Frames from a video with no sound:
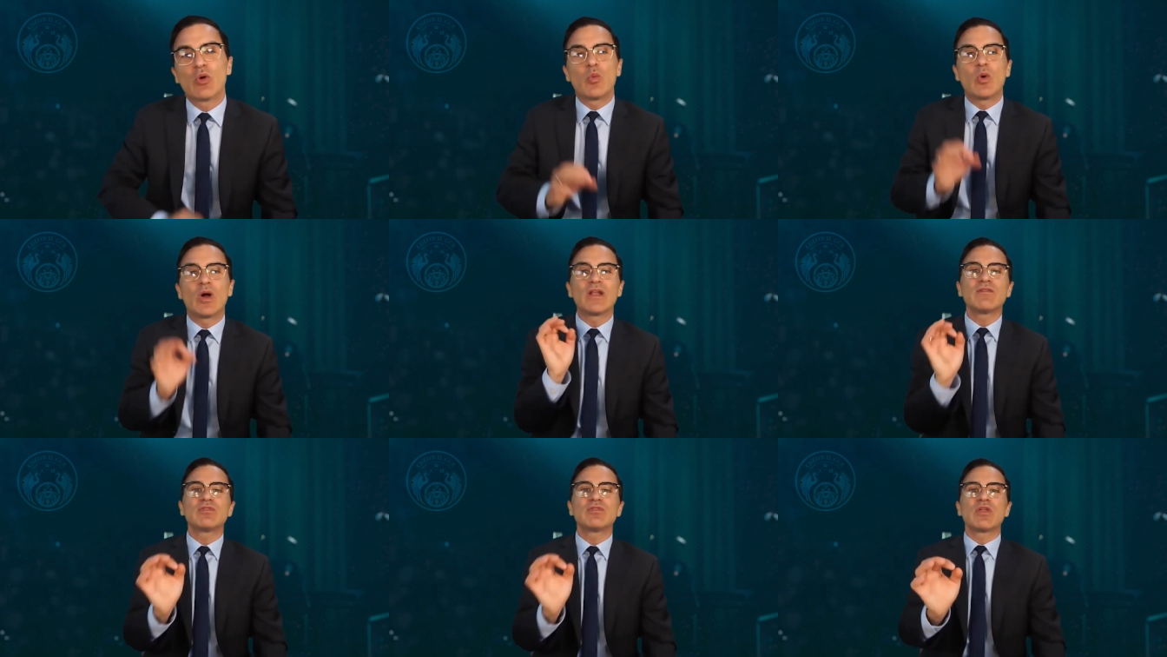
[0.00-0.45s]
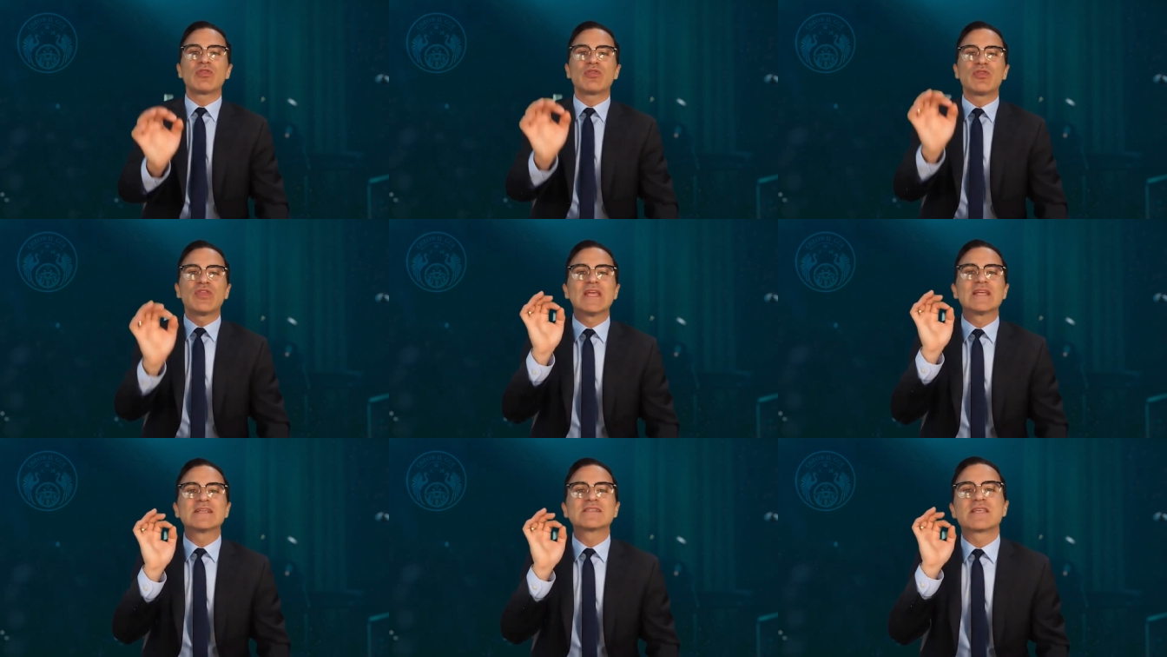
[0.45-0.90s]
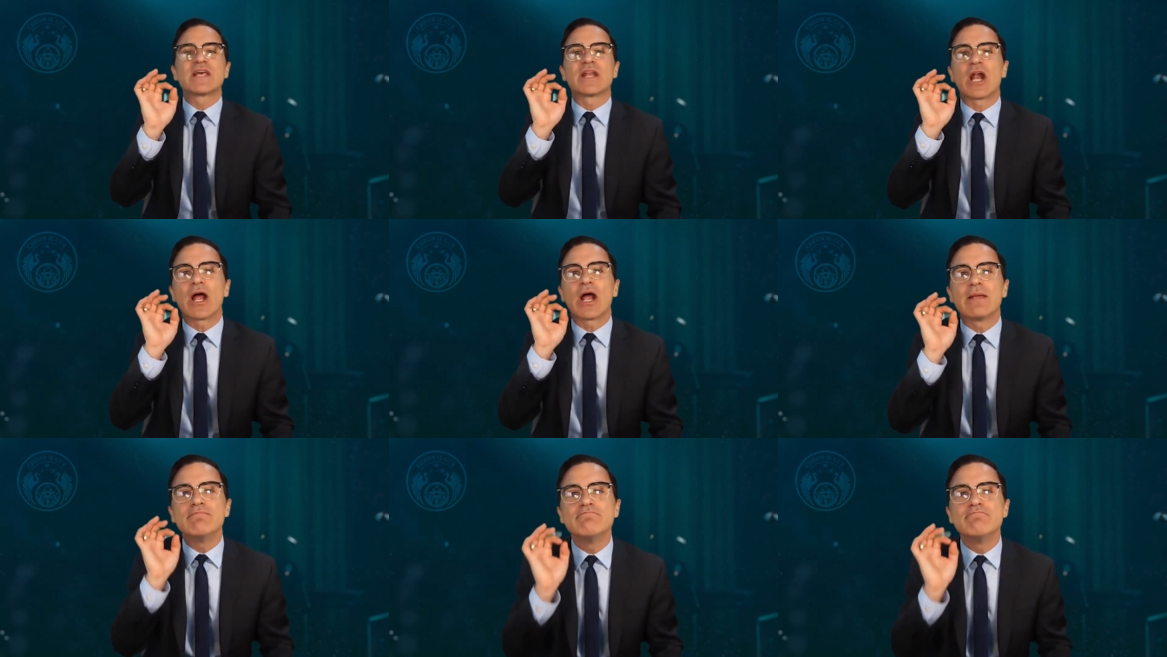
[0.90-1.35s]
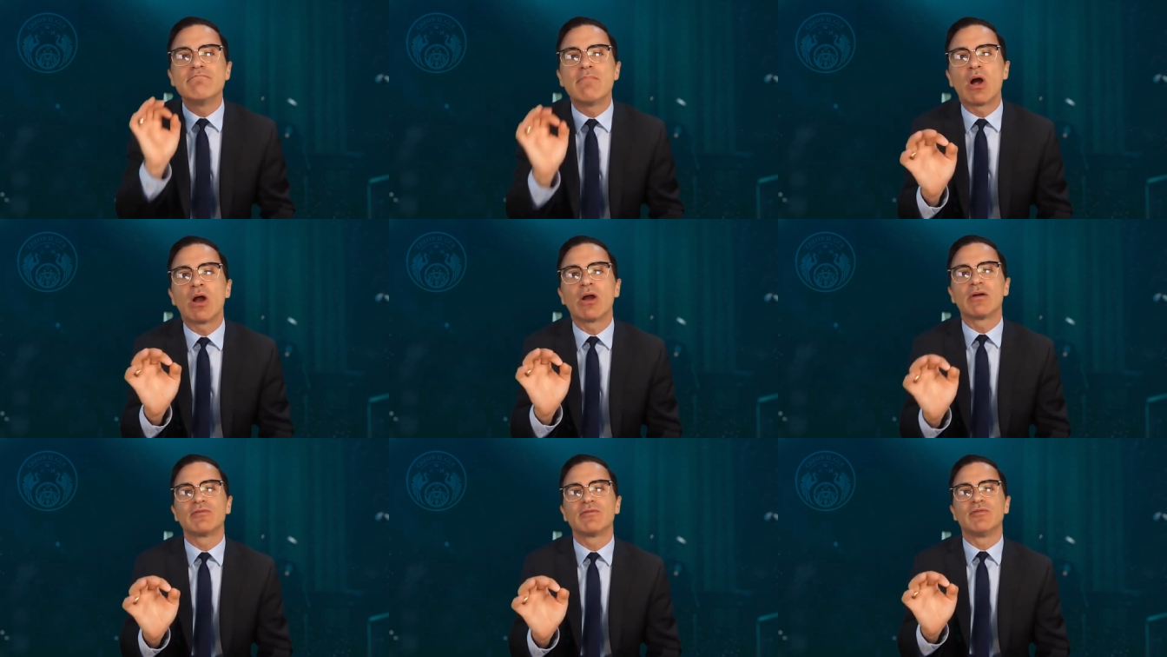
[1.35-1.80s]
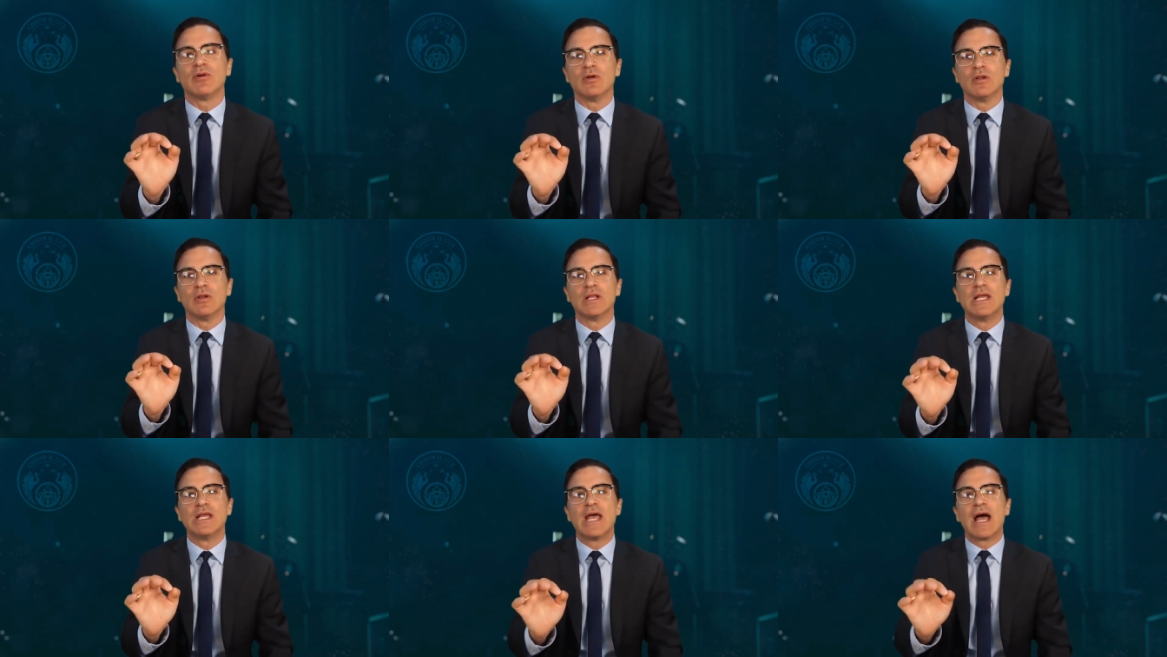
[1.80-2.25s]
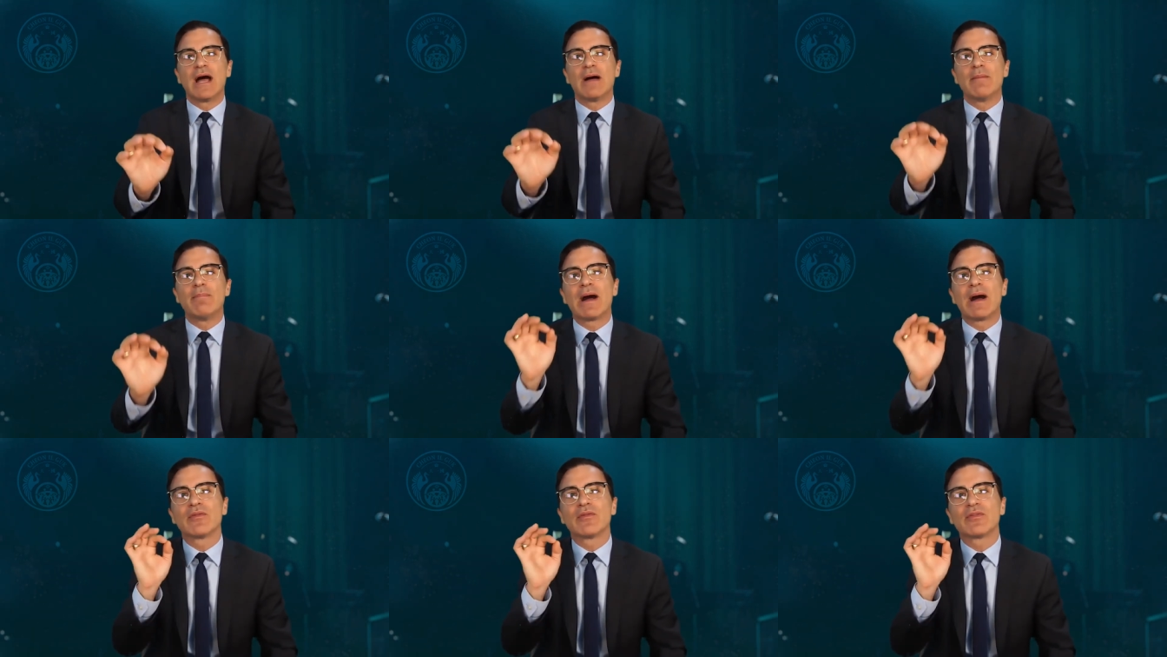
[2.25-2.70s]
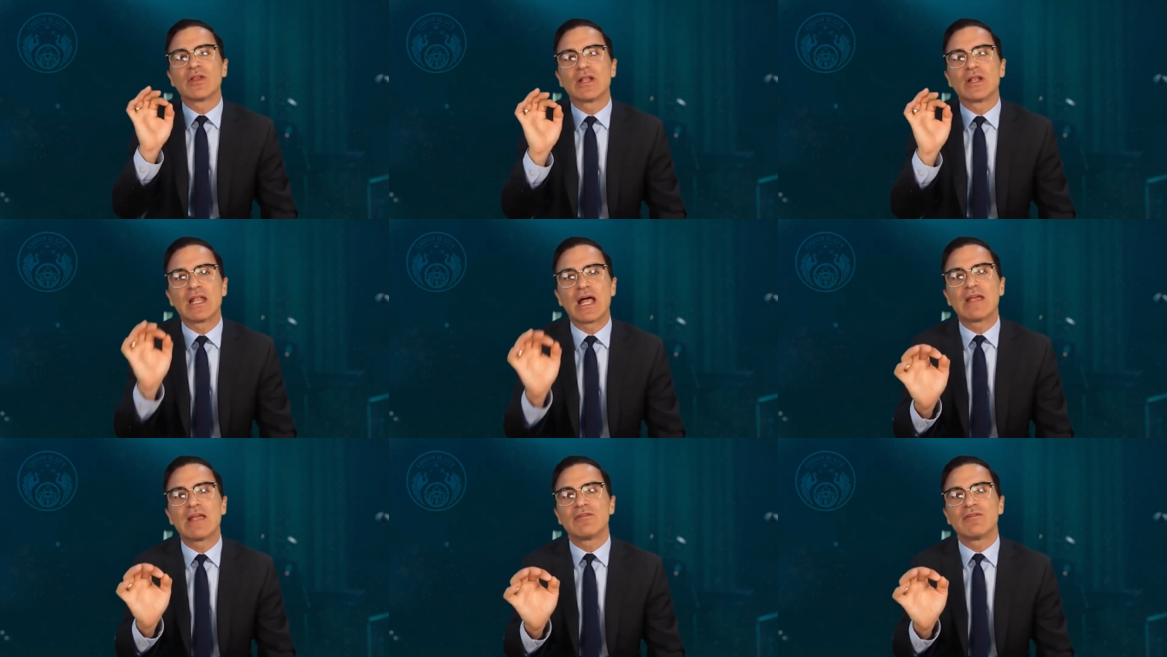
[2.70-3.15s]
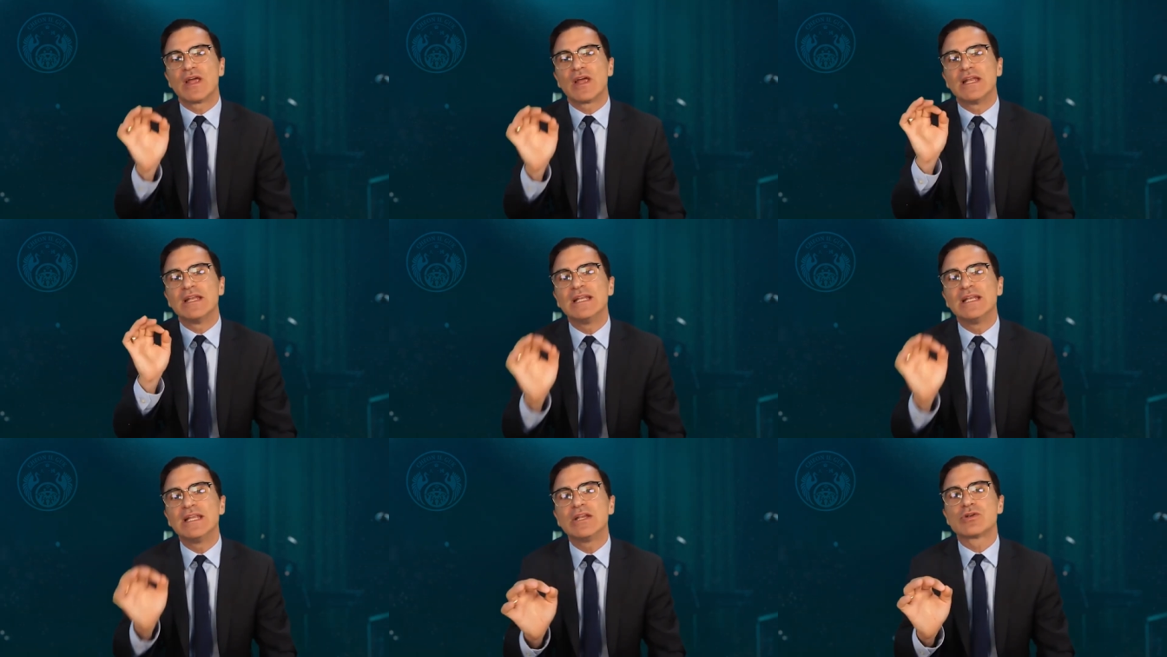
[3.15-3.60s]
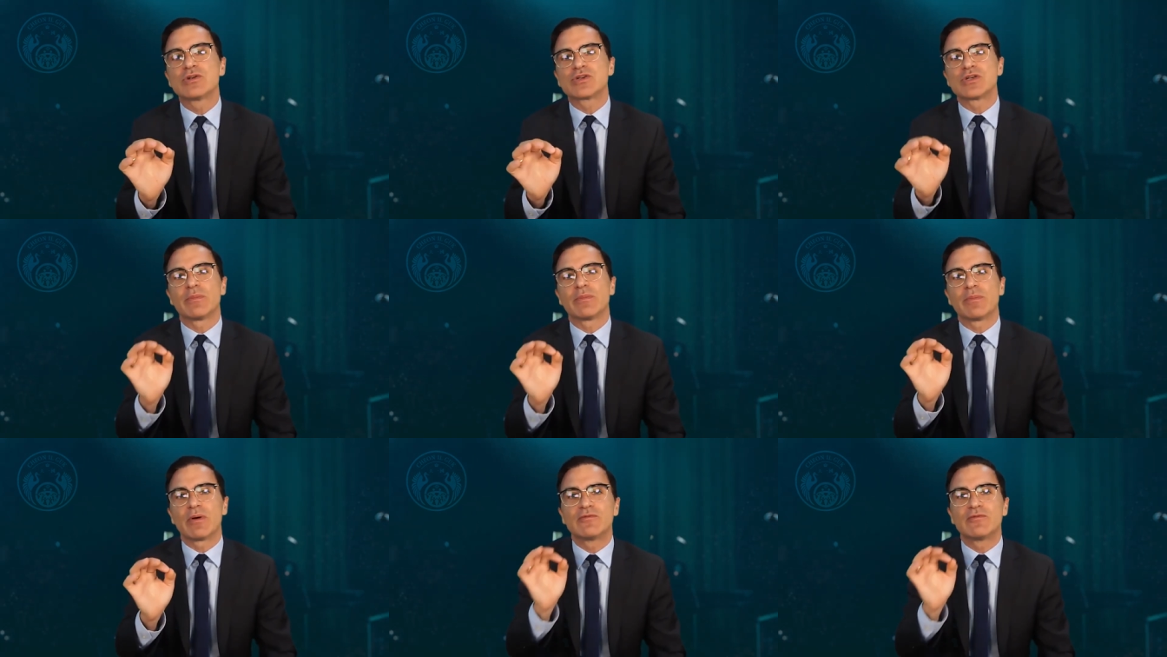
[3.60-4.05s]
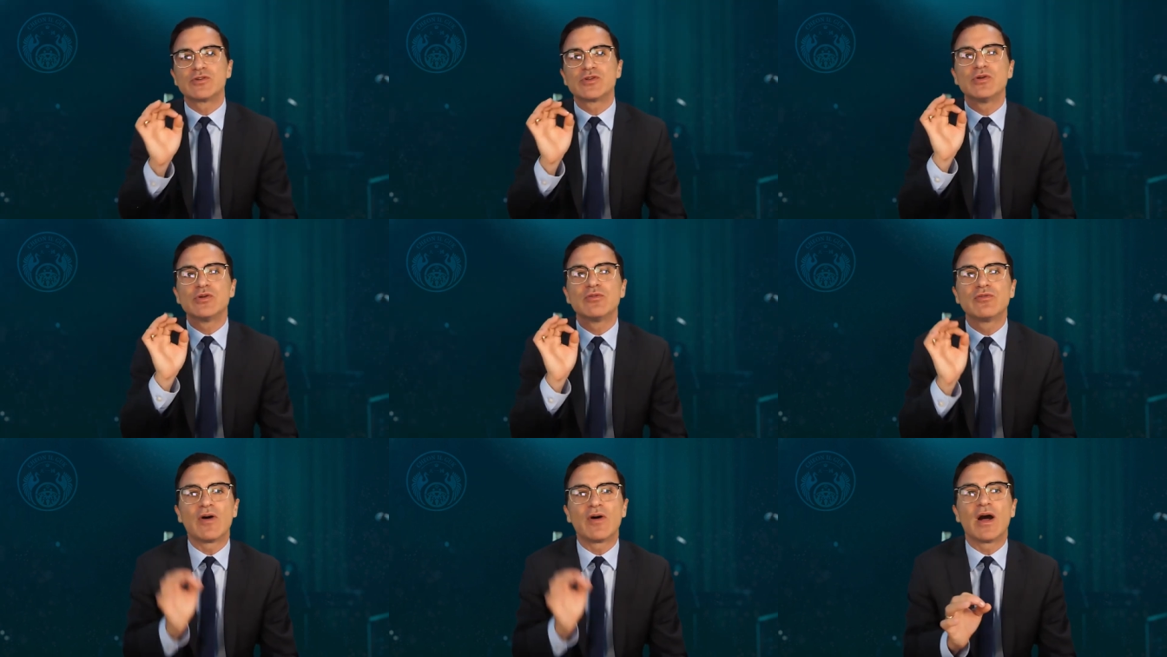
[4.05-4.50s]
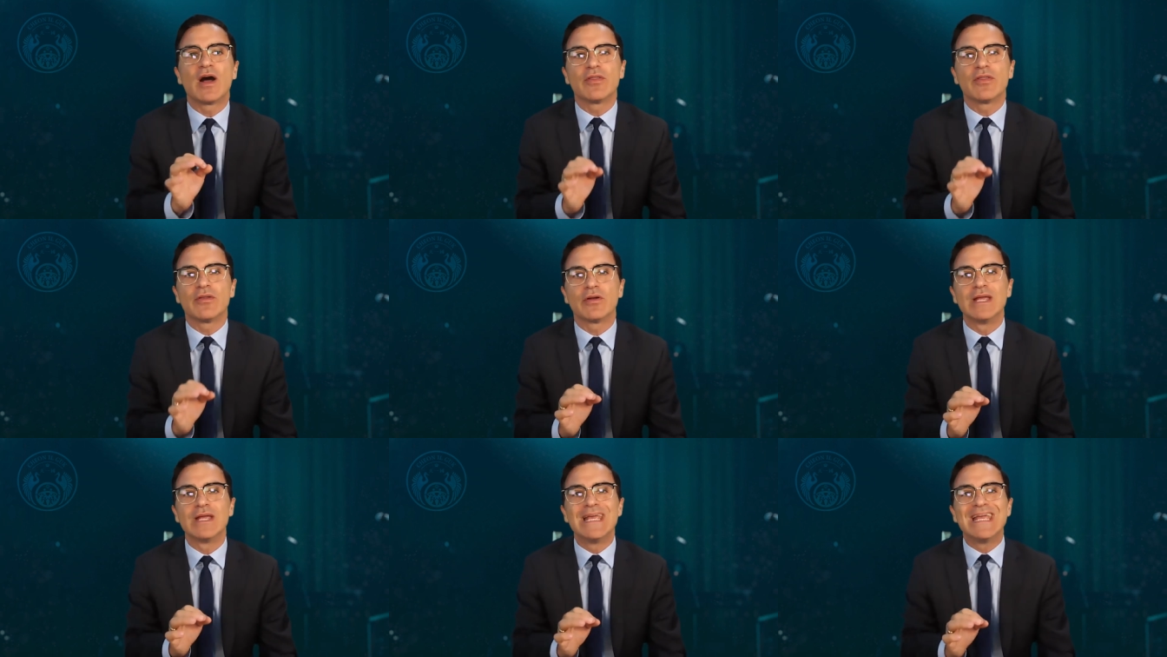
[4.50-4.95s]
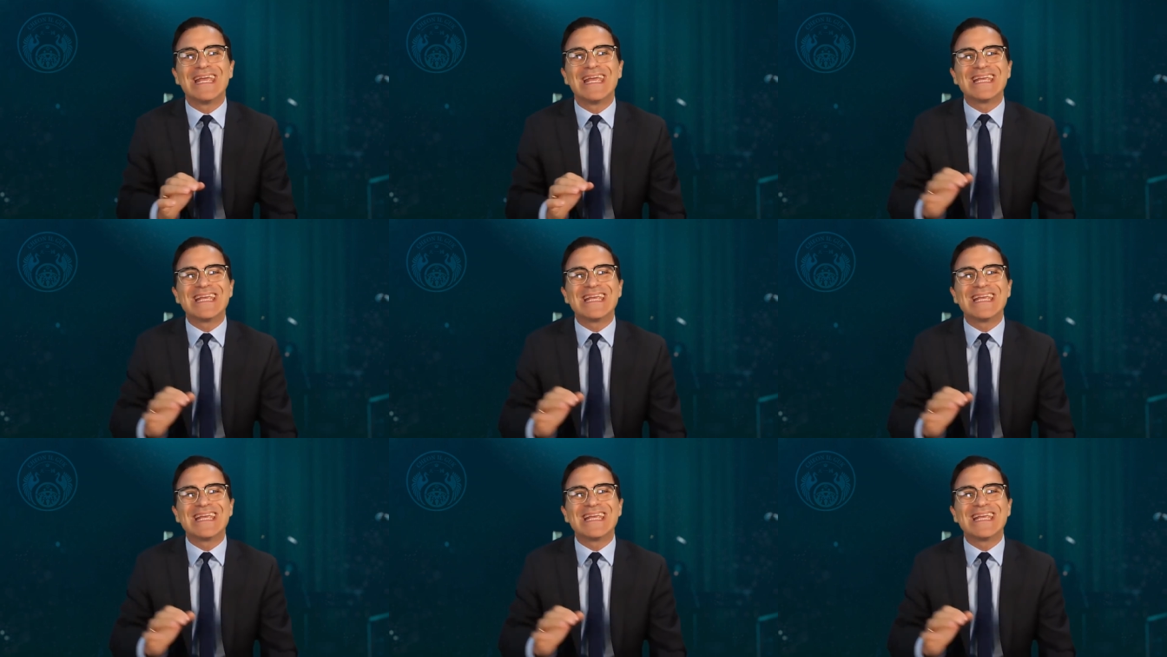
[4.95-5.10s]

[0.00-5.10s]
one of the things that I marvel about the life and leadership of True Father